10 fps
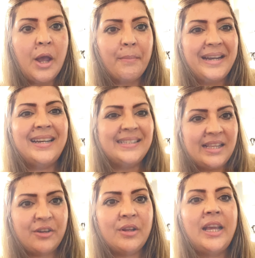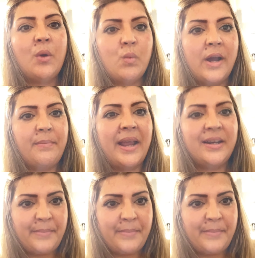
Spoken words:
but it is literally a one-man